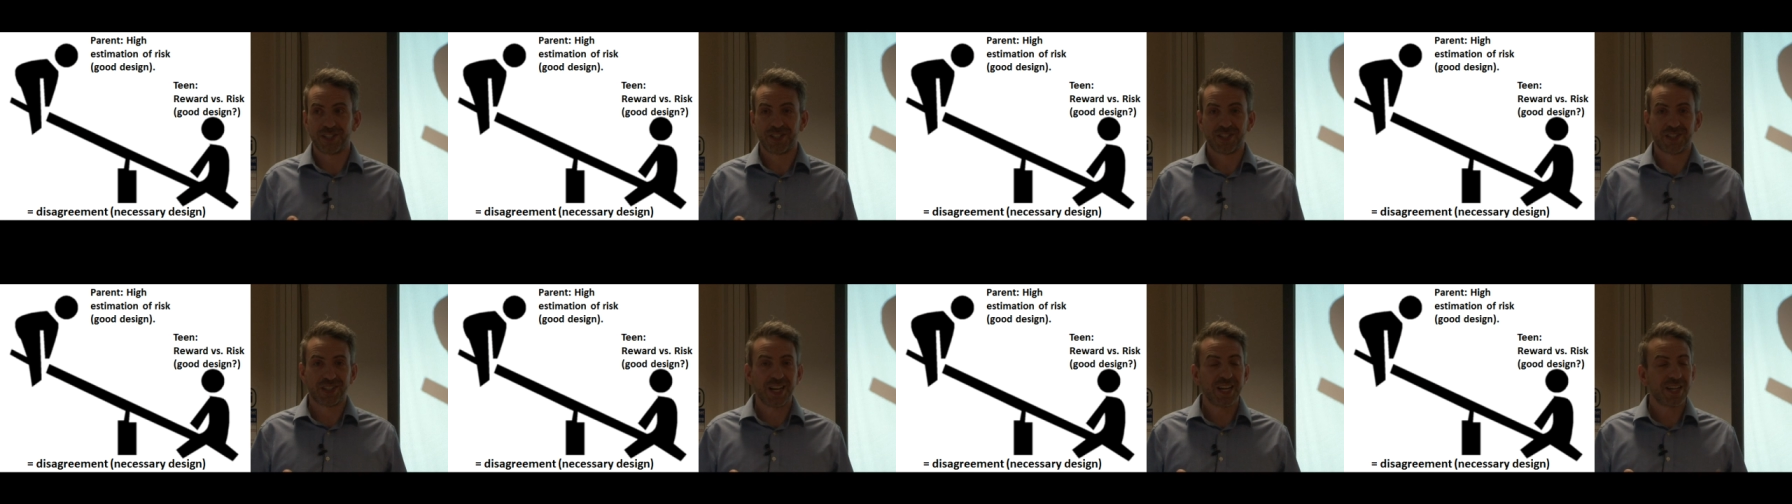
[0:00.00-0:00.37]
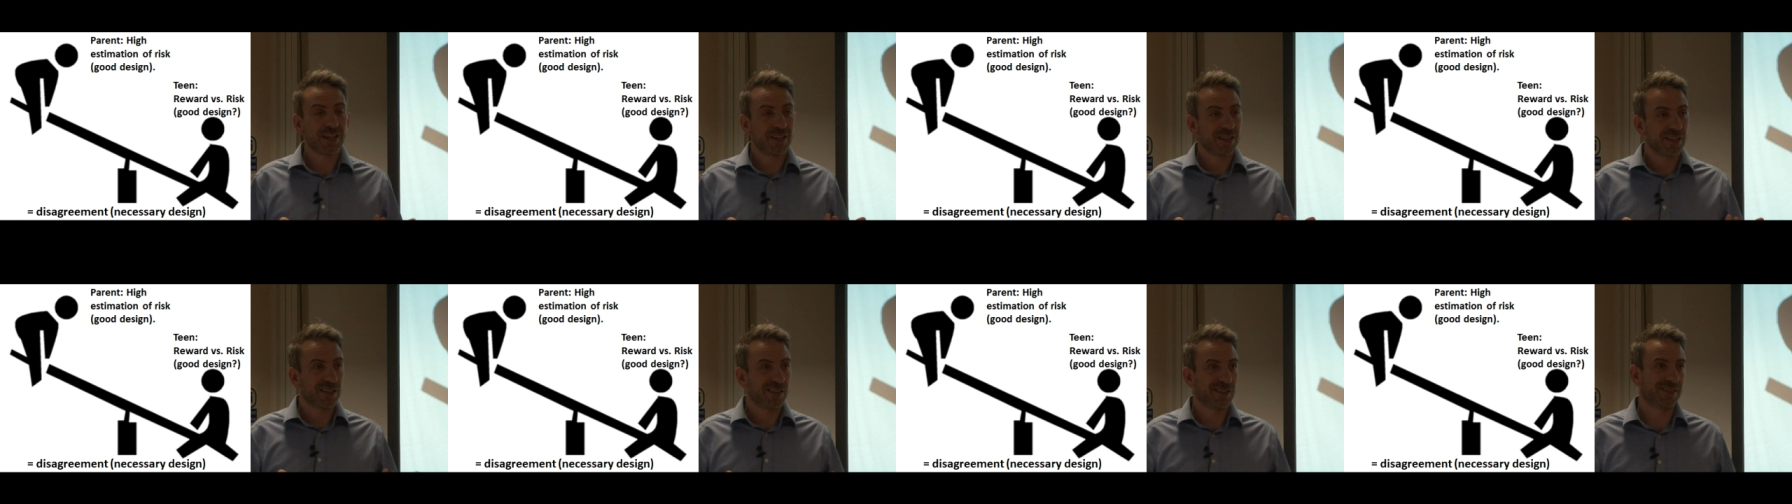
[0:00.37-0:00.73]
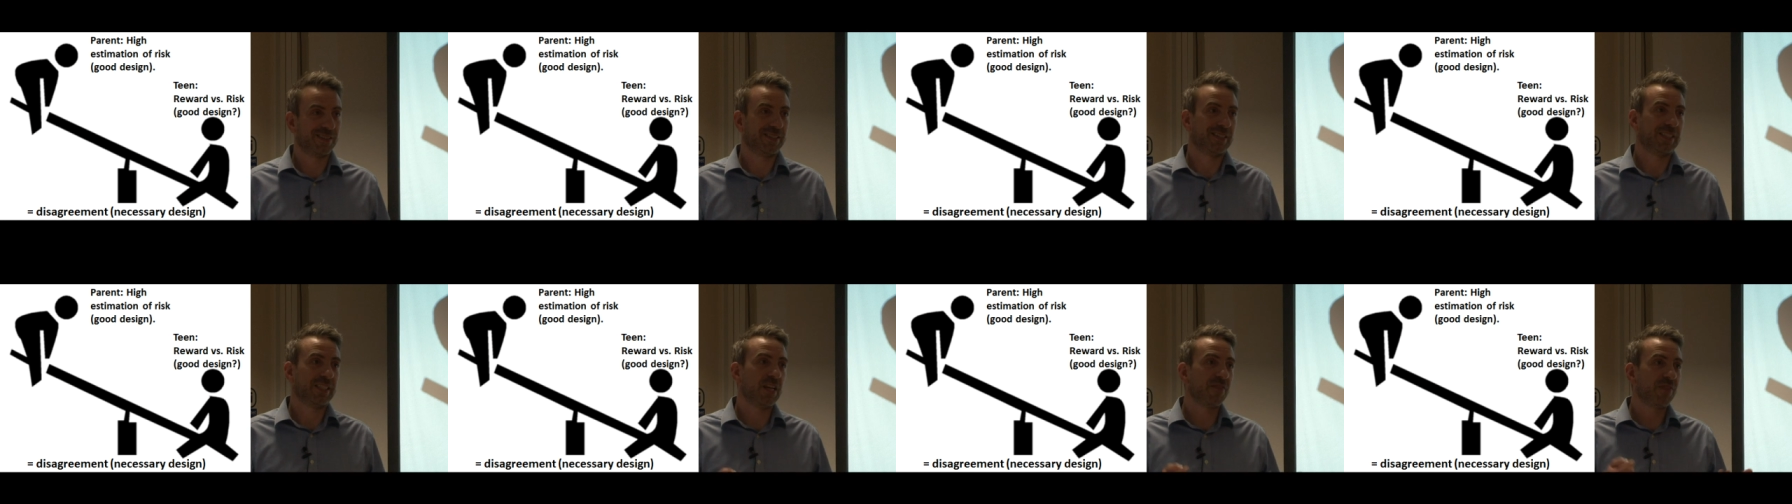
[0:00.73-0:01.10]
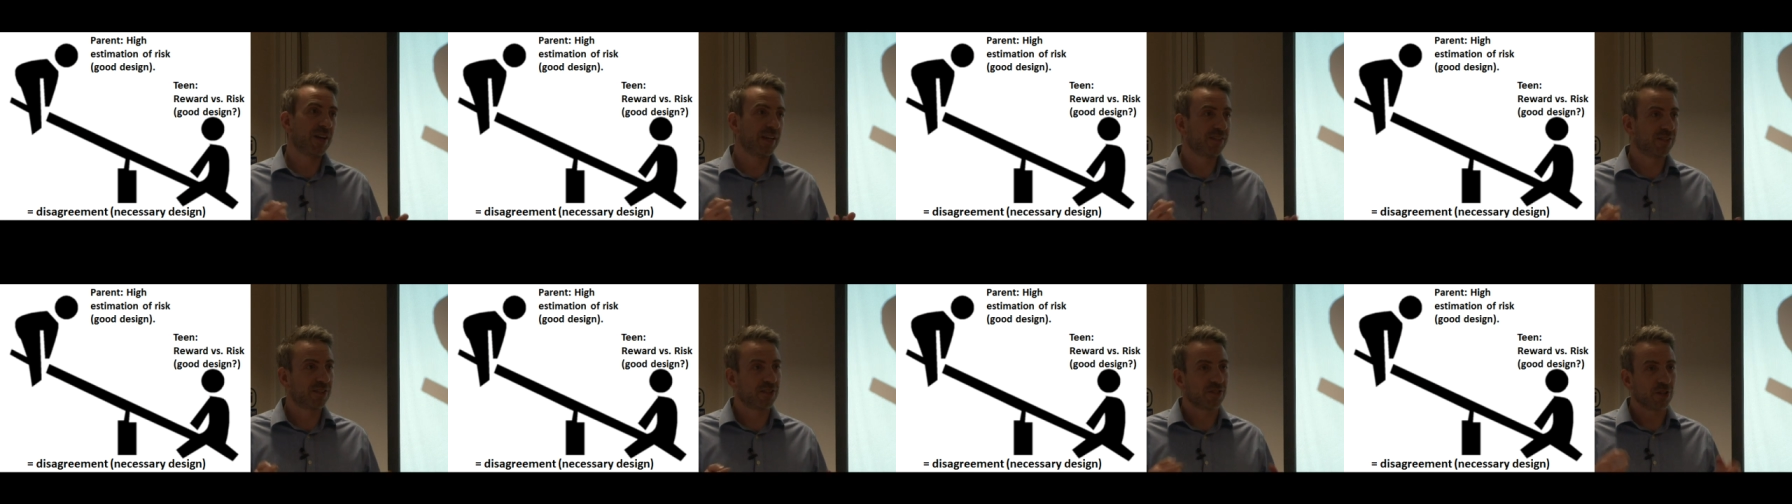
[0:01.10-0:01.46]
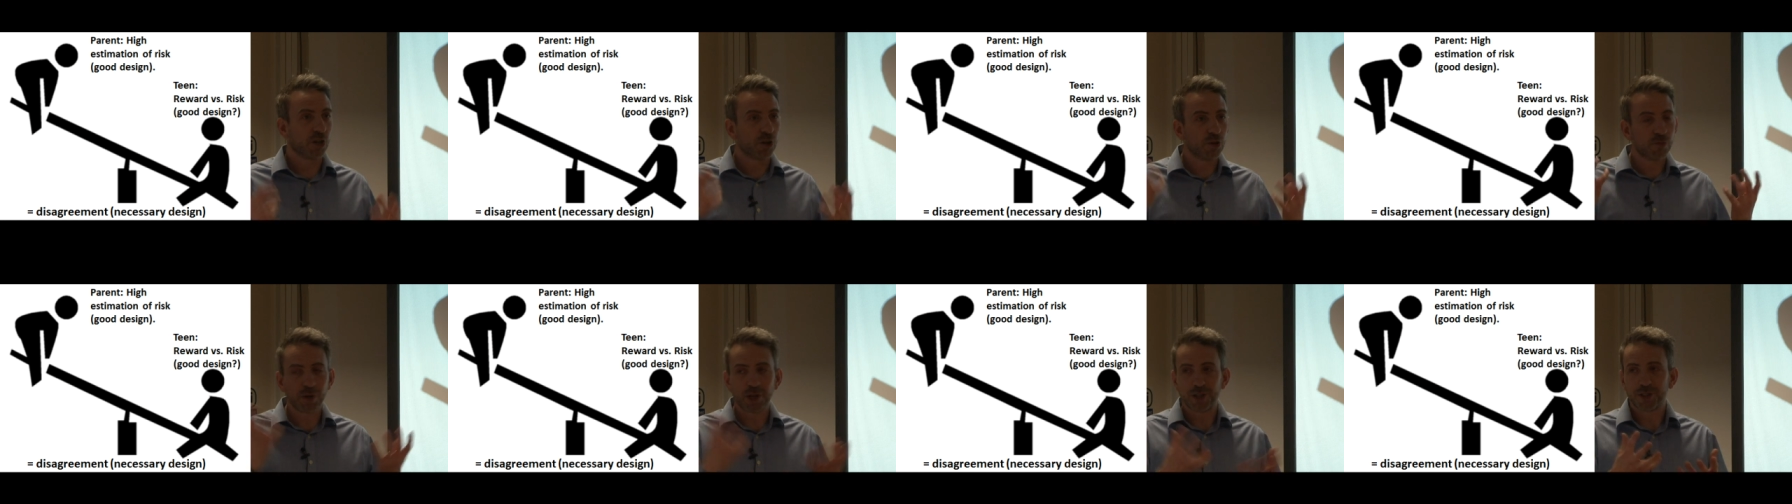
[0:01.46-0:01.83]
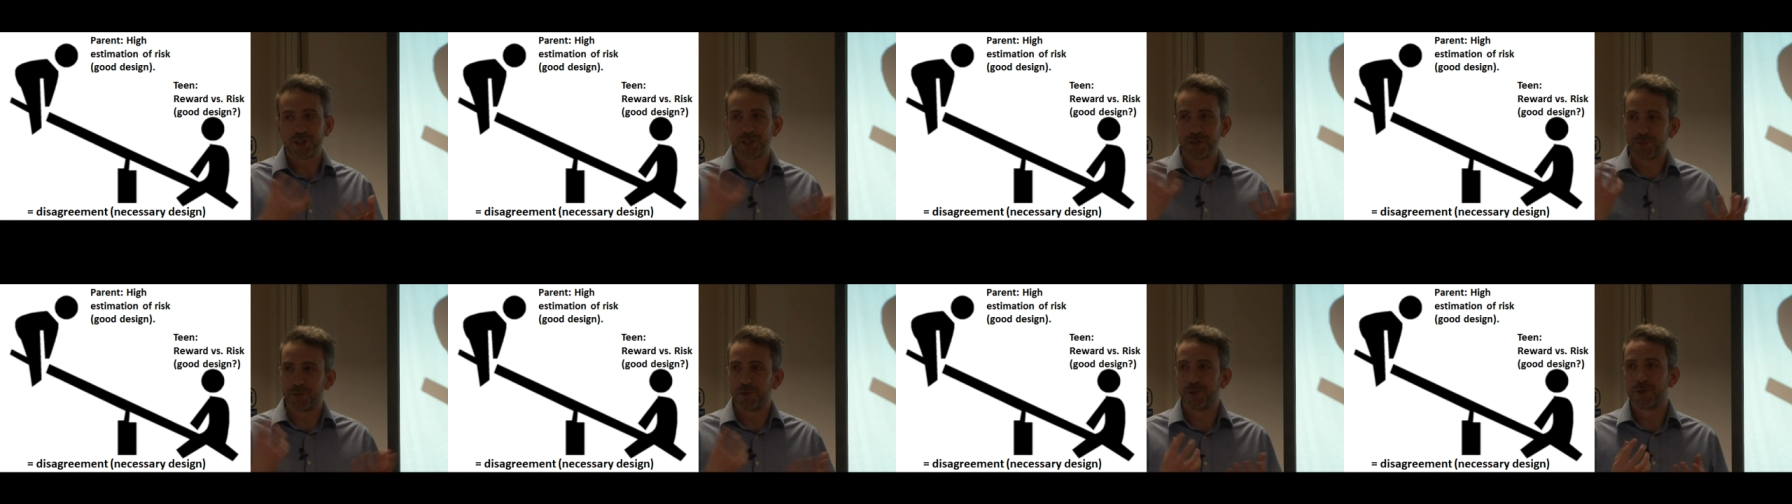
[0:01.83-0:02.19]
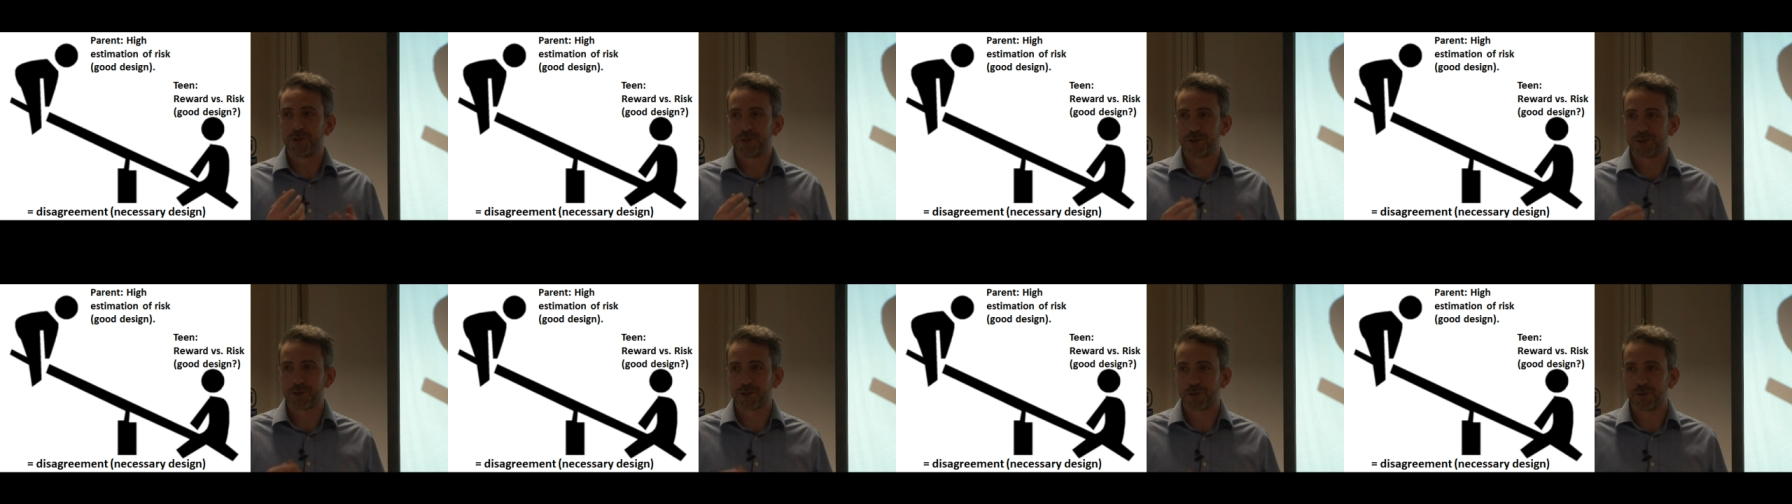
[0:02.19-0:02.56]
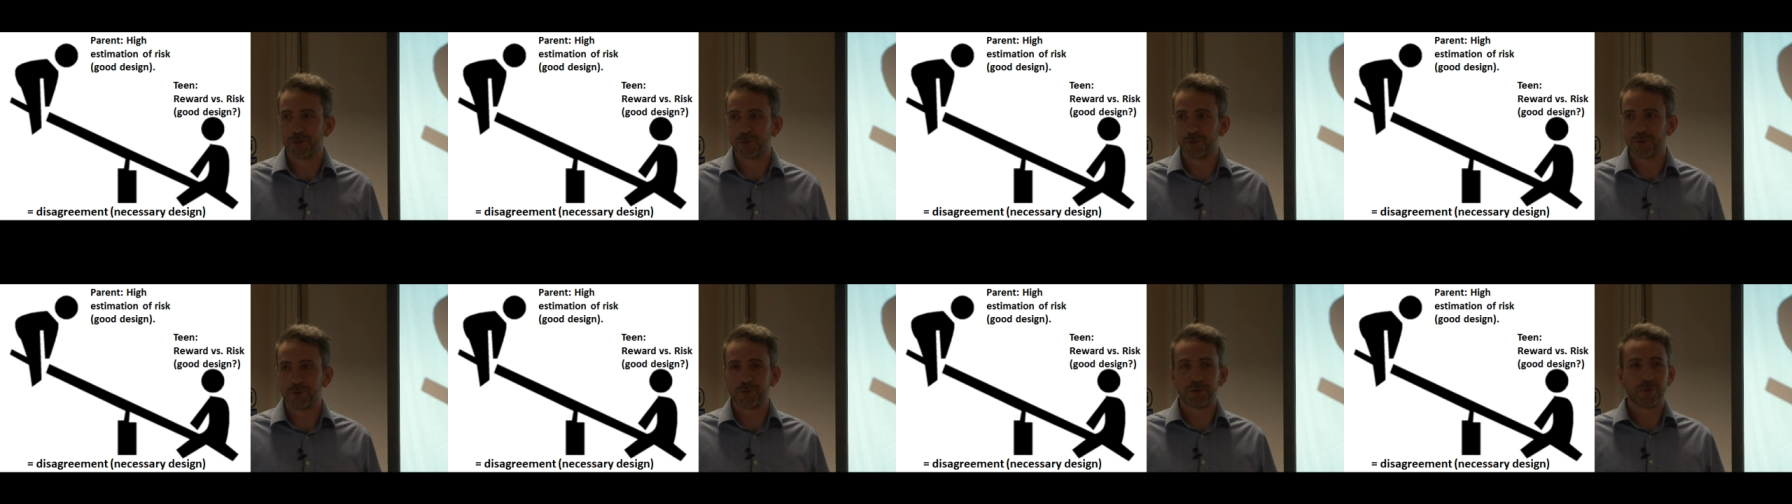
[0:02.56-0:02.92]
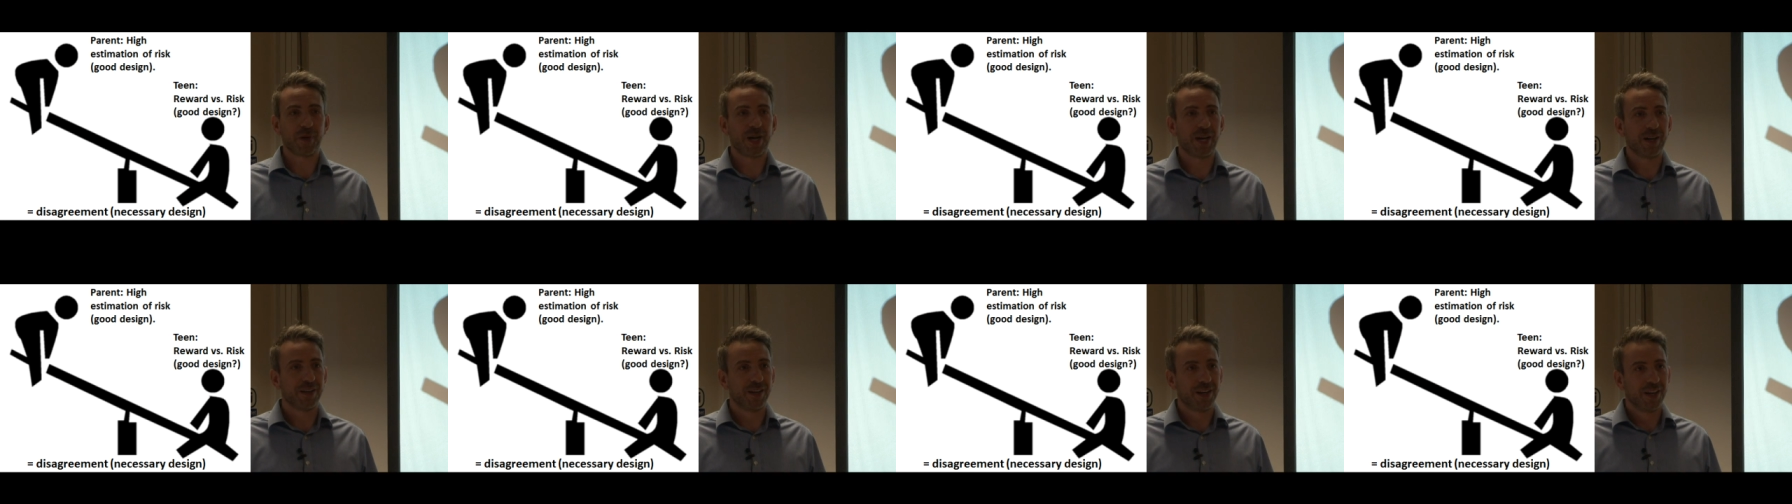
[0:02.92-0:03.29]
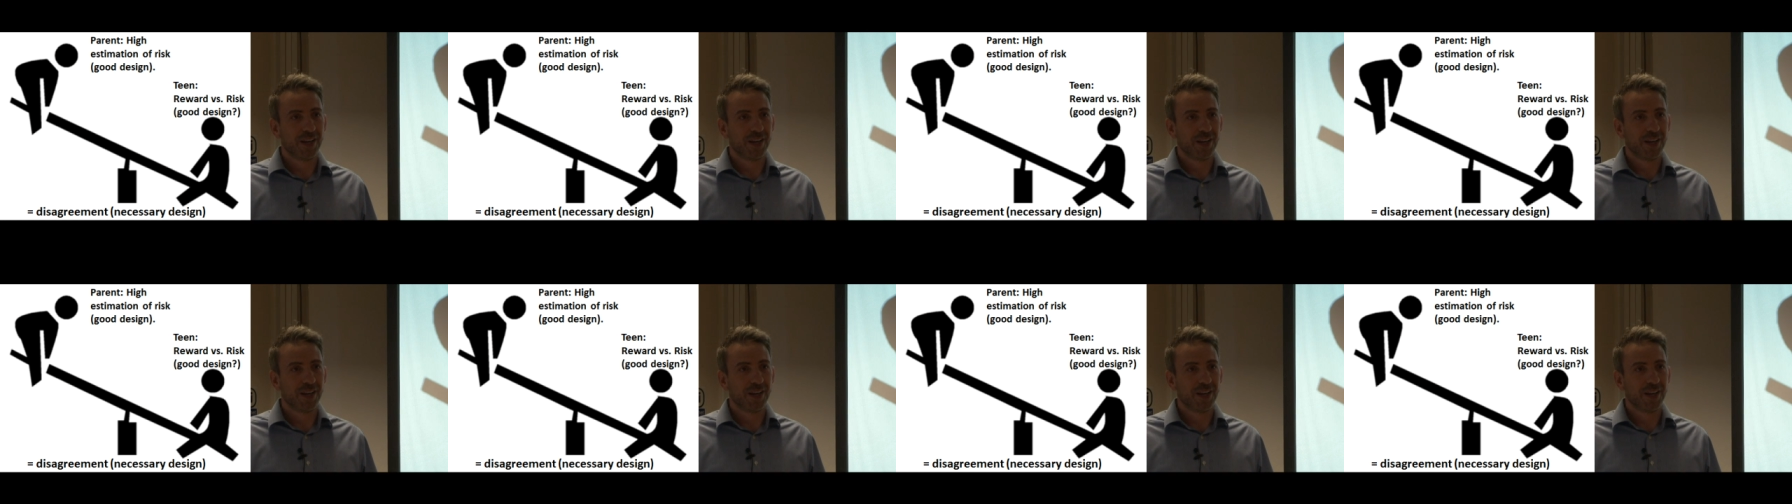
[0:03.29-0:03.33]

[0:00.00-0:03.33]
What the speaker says: They've had so much input at schools about